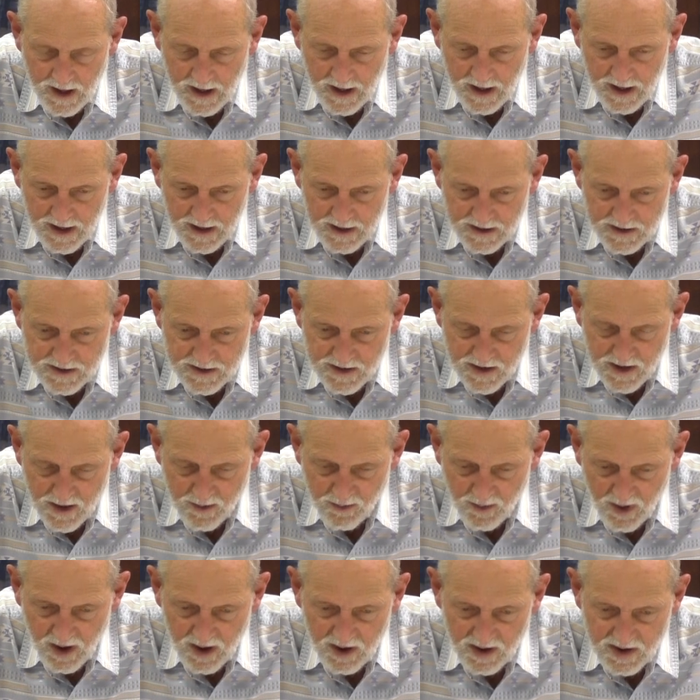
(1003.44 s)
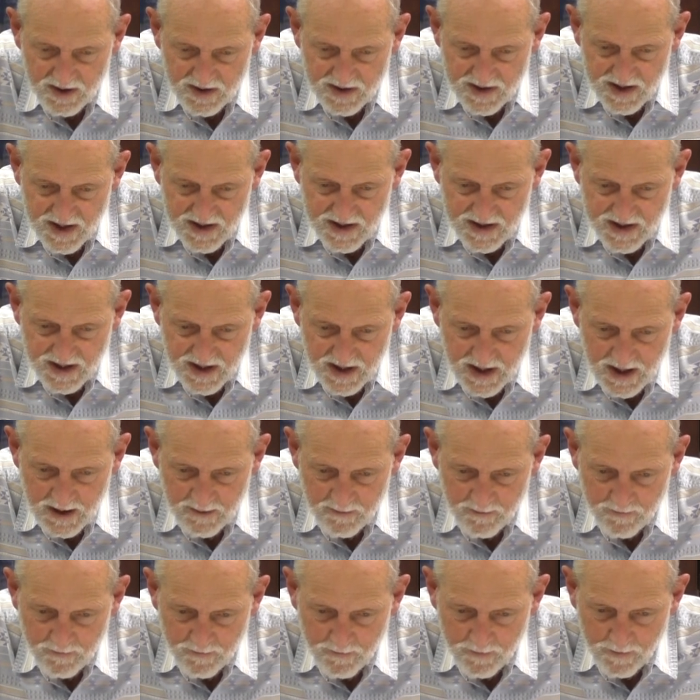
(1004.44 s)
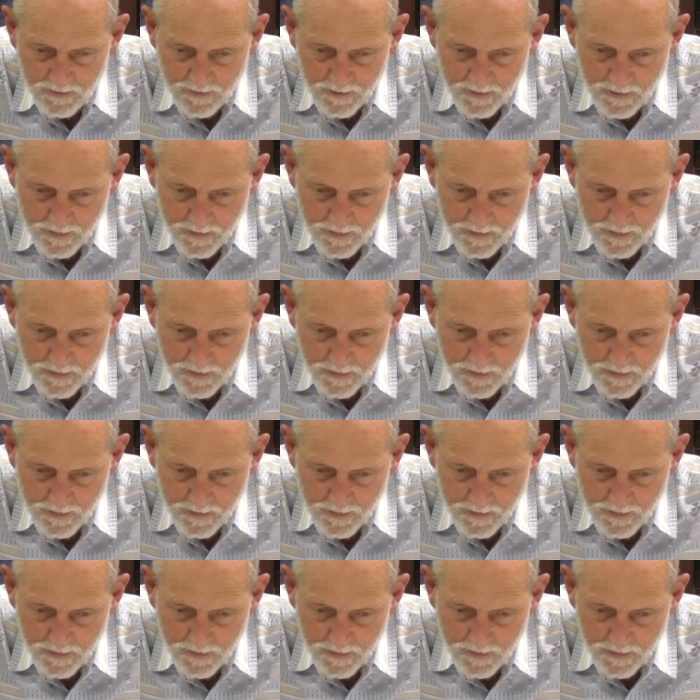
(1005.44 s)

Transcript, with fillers: And the monk says to him,